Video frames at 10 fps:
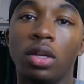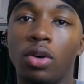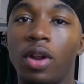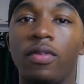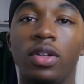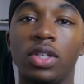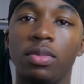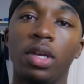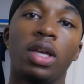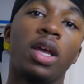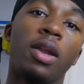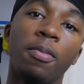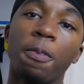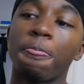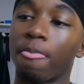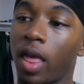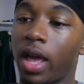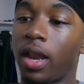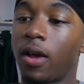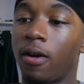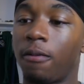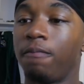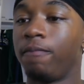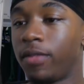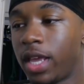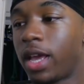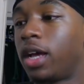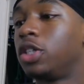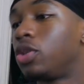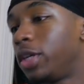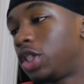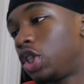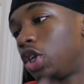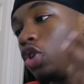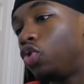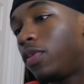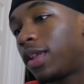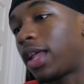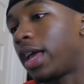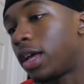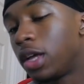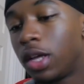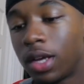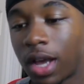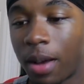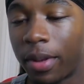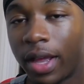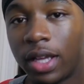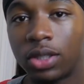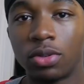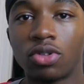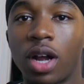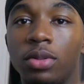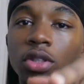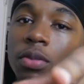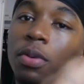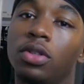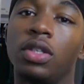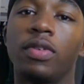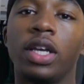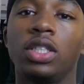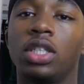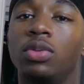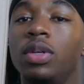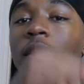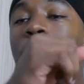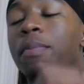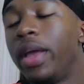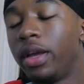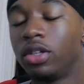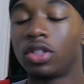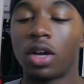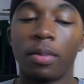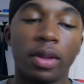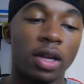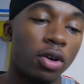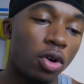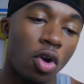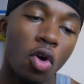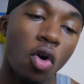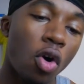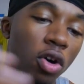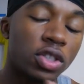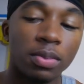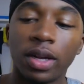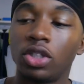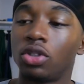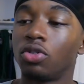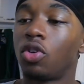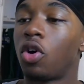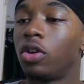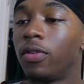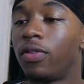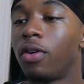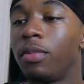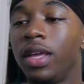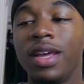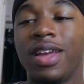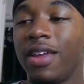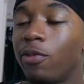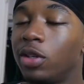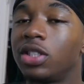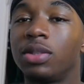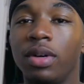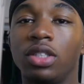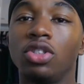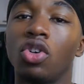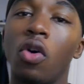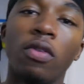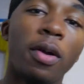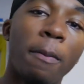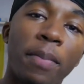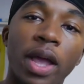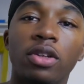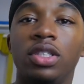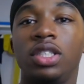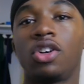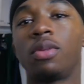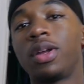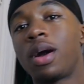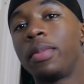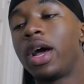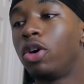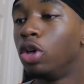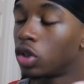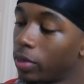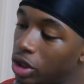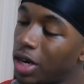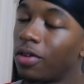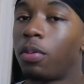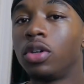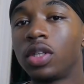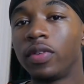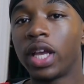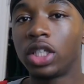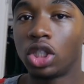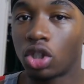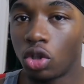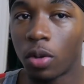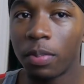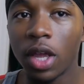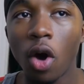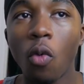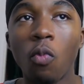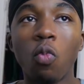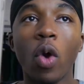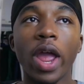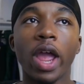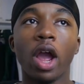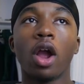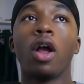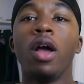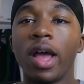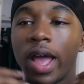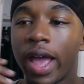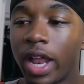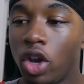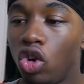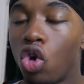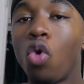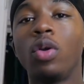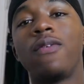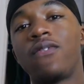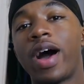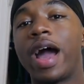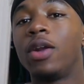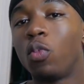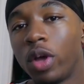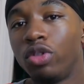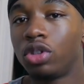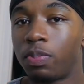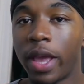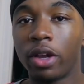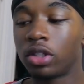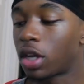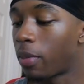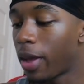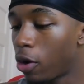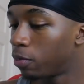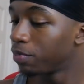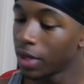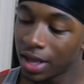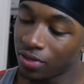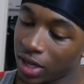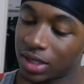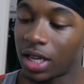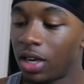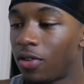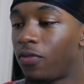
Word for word: don't ever listen to me again. And yeah, so make sure you leave a like, comment, and subscribe. Turn on post notifications because we got bangers coming out all semester long, you feel me? Even when this semester is over, bangers is still going to be coming out. So make sure you have the post notifications so you can be aware and notified when those bangers come out. That's the end of the